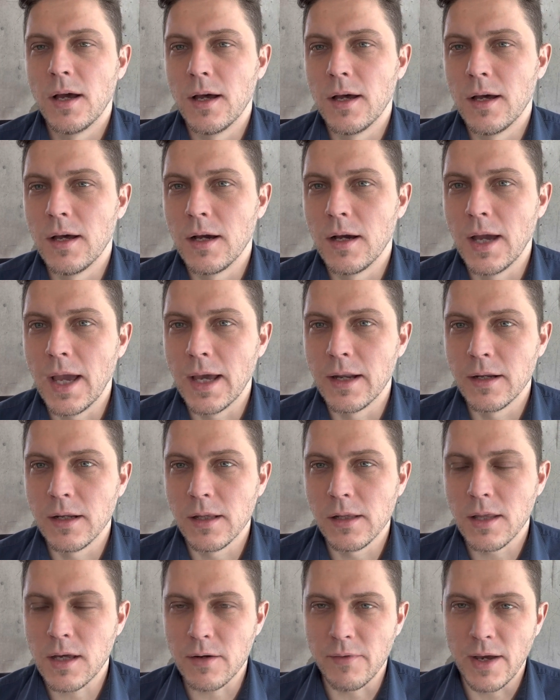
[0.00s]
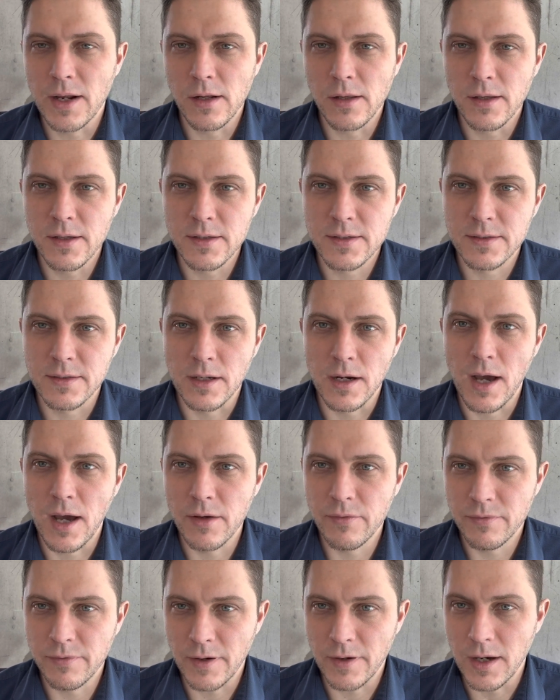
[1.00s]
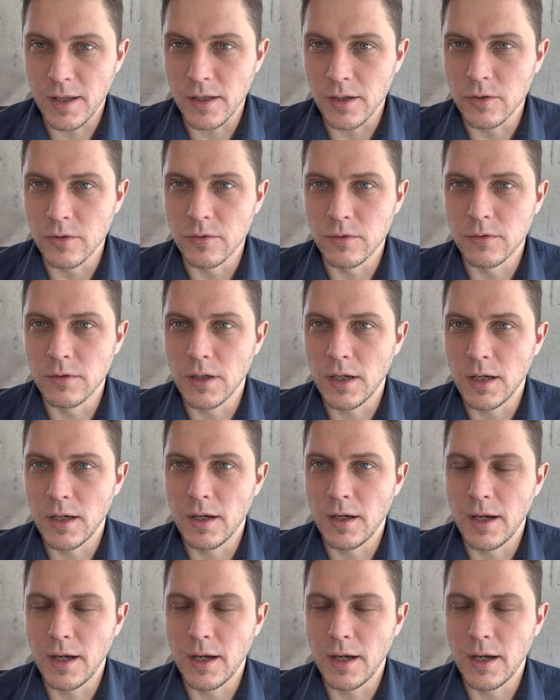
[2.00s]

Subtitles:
and a lot of analysts that I follow,